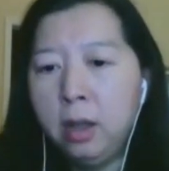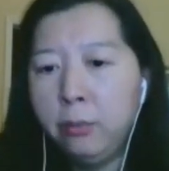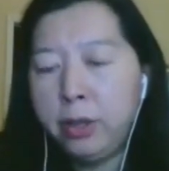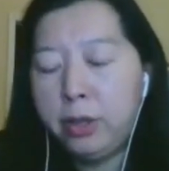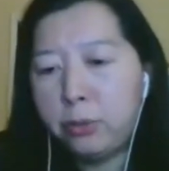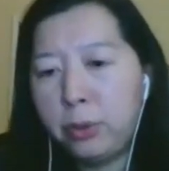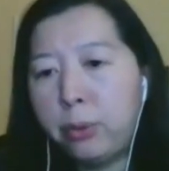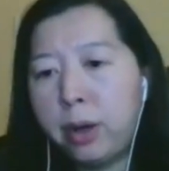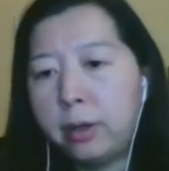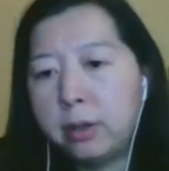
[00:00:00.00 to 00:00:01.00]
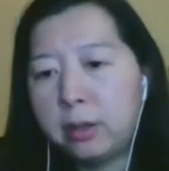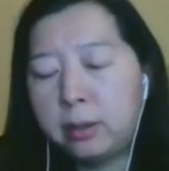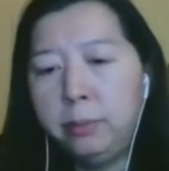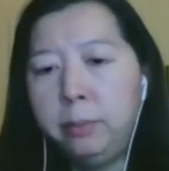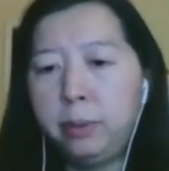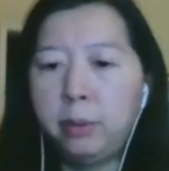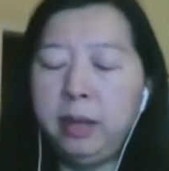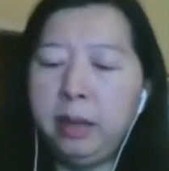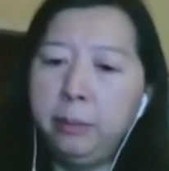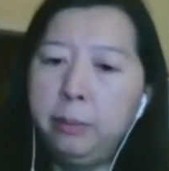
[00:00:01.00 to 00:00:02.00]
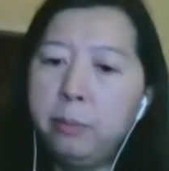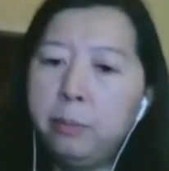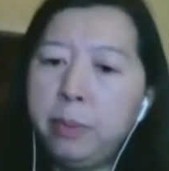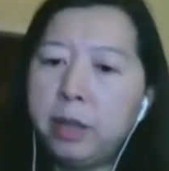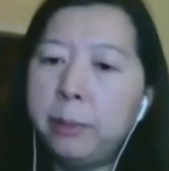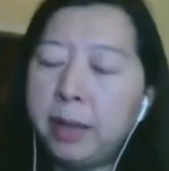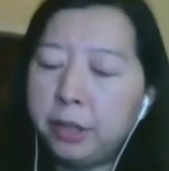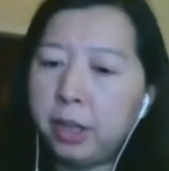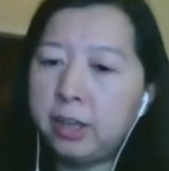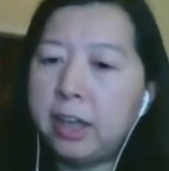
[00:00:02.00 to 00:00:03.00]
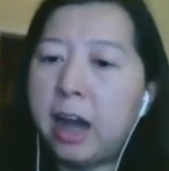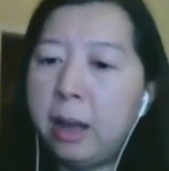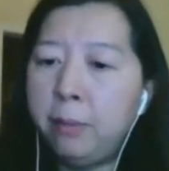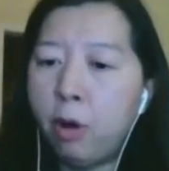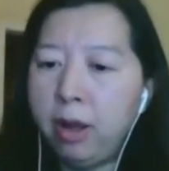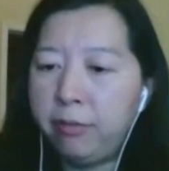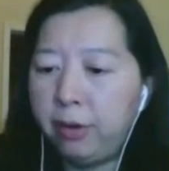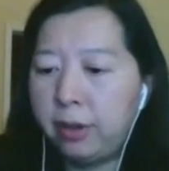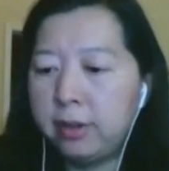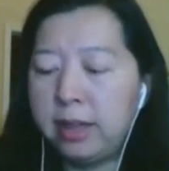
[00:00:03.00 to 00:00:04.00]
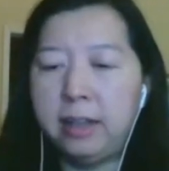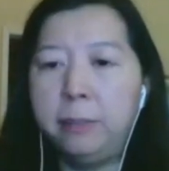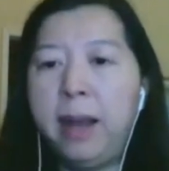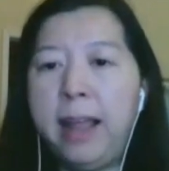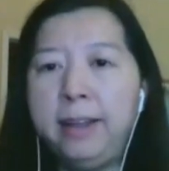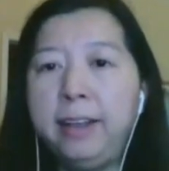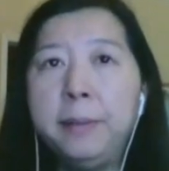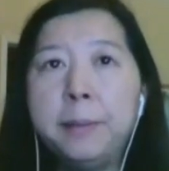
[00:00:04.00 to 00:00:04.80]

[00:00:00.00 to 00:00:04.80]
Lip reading: which requires probably bigger budget, time, or efforts and planning.